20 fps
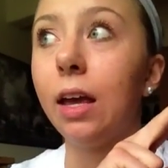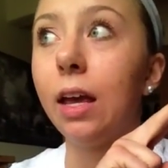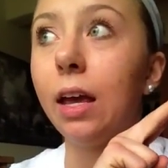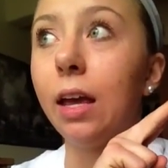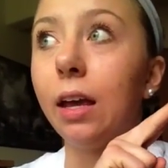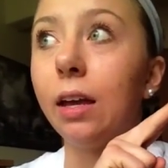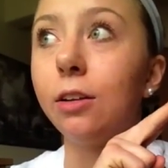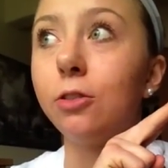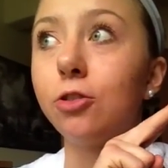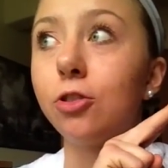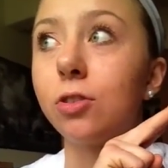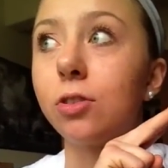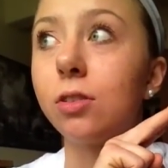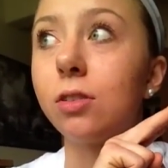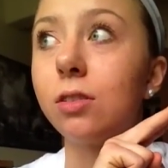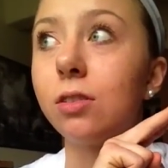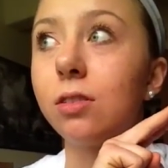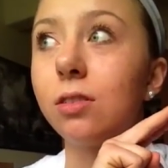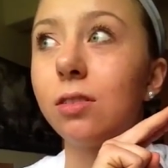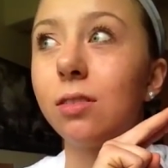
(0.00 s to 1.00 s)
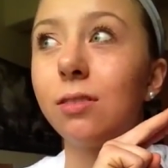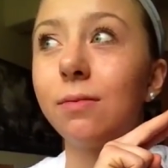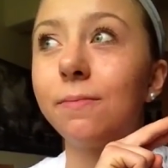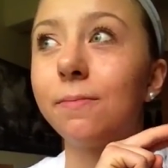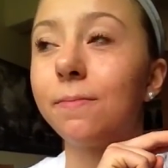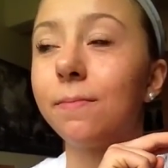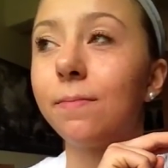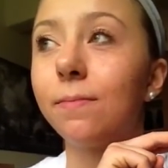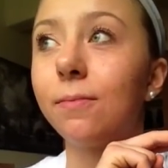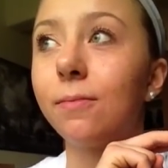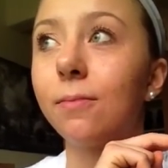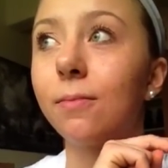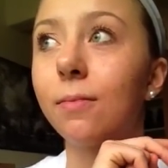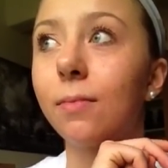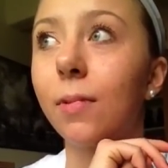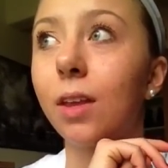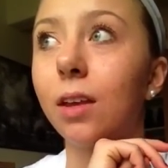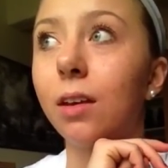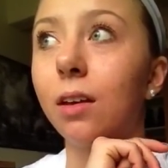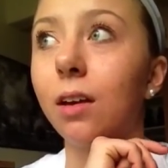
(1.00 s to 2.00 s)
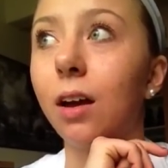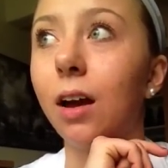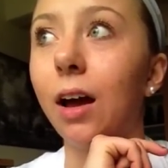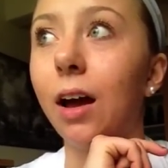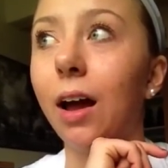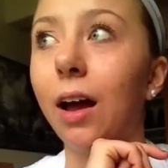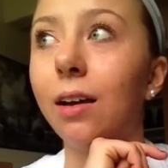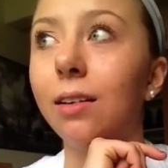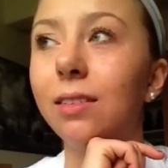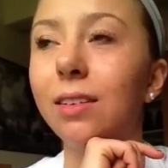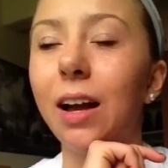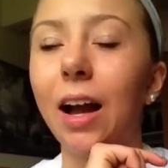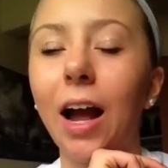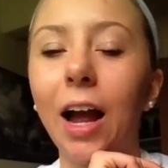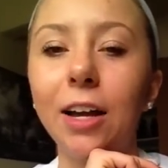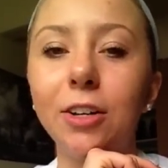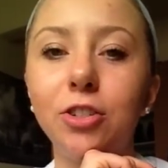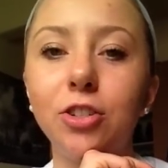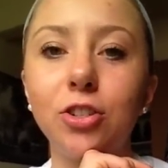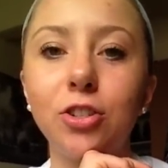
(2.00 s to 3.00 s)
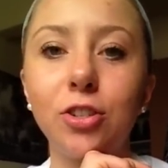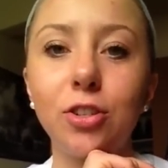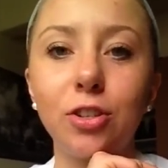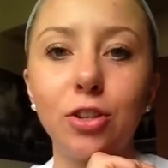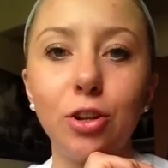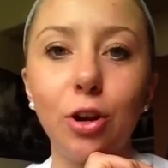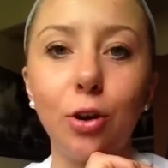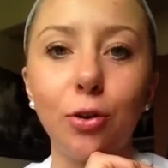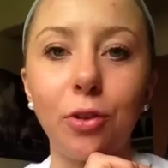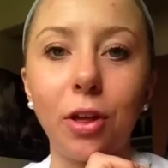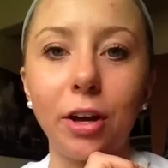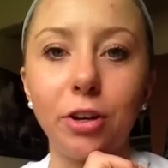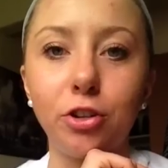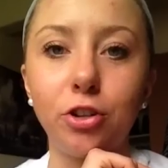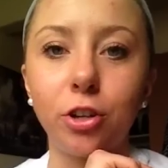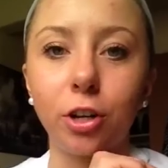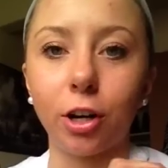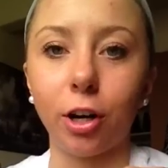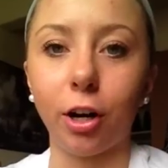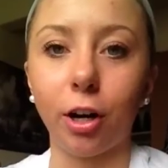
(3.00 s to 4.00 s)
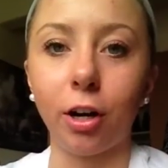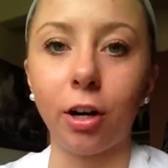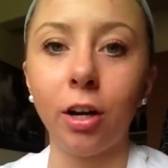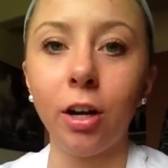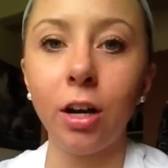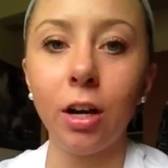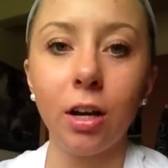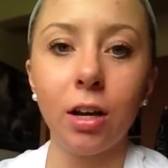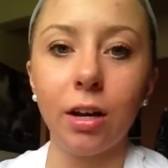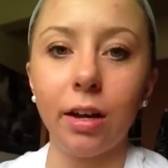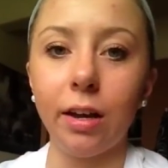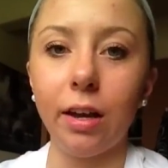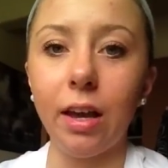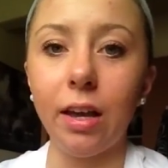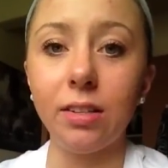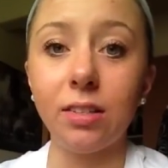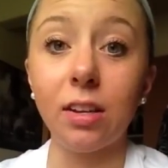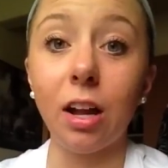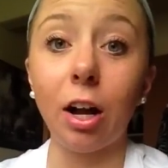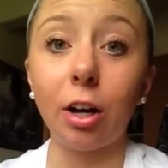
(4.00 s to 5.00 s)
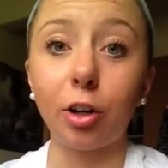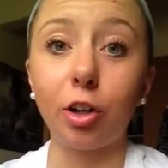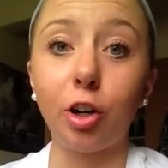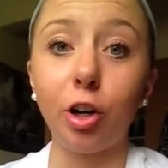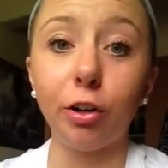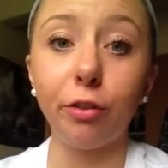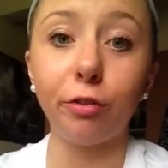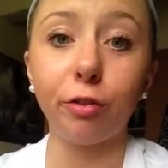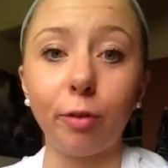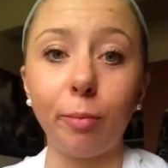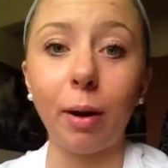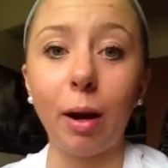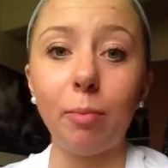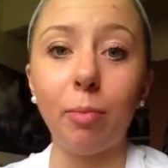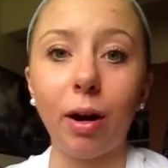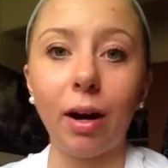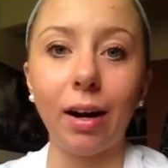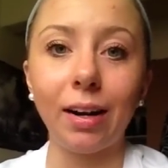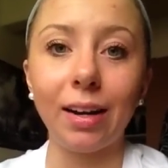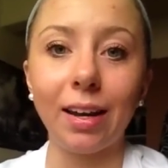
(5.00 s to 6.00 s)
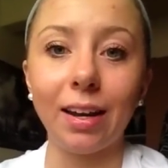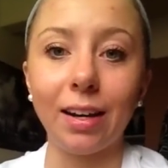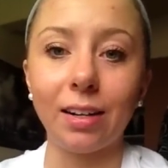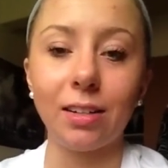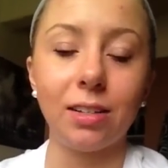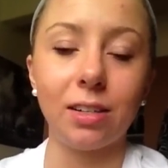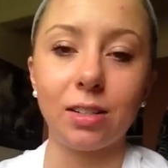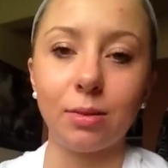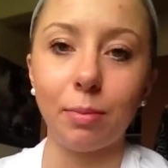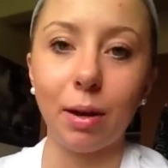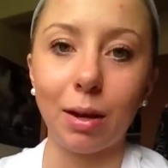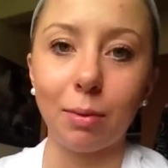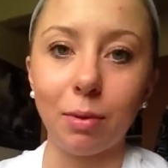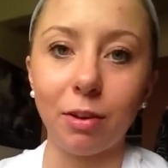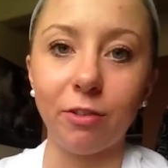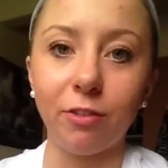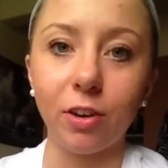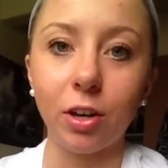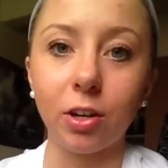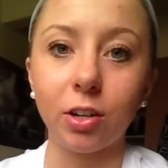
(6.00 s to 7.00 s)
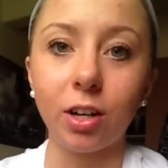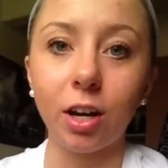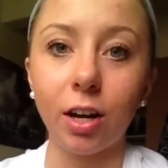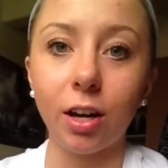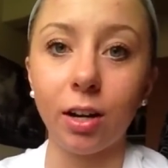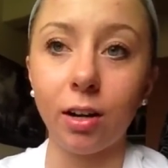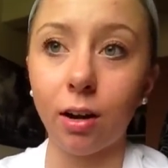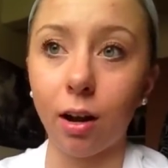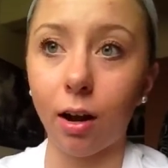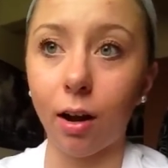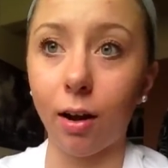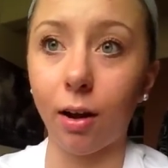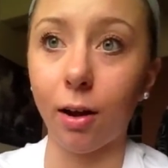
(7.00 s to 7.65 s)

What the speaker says: It just, I just know that sugar is not good for my body, and it doesn't make me feel good.